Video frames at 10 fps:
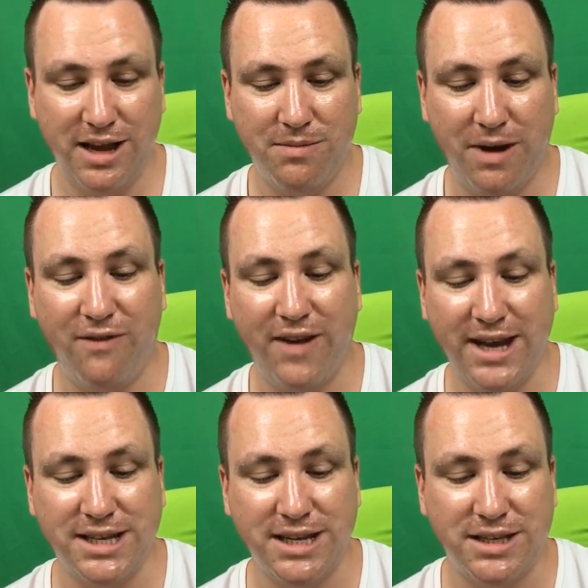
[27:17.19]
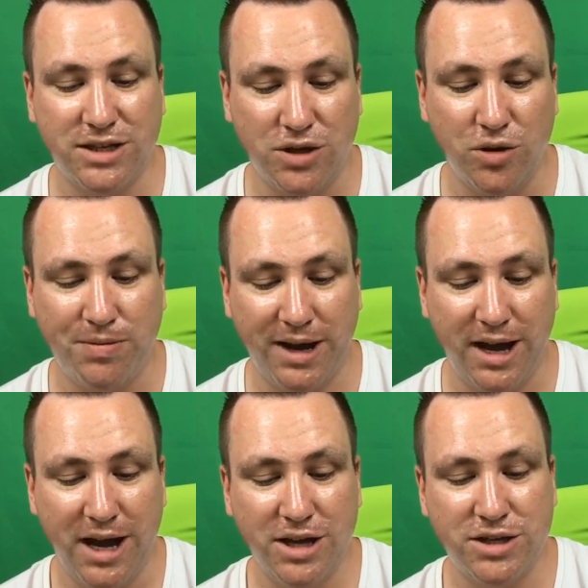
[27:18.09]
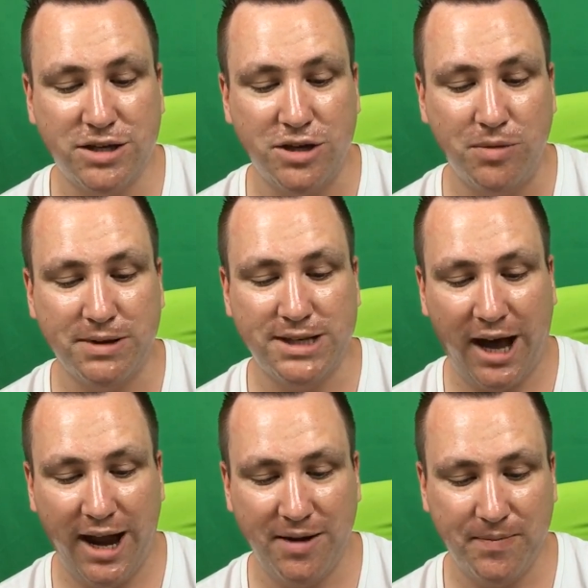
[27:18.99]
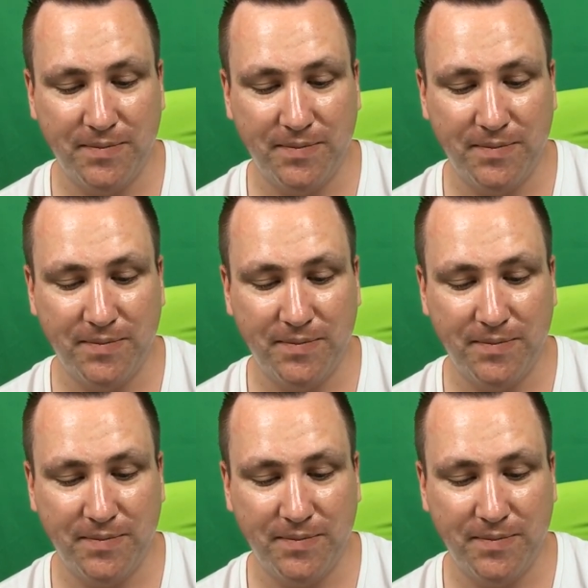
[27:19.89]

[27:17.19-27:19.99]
My face is super, super tight.